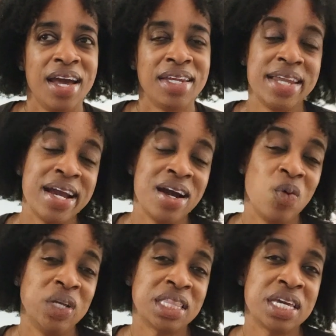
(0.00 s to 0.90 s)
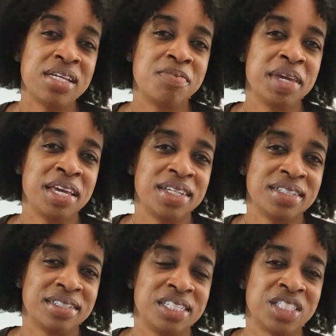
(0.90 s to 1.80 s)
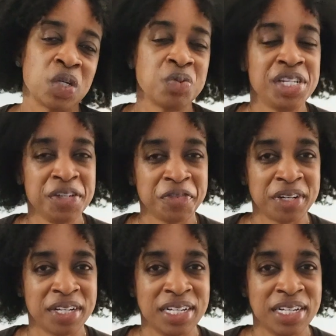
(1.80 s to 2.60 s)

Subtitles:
now with things being just so different,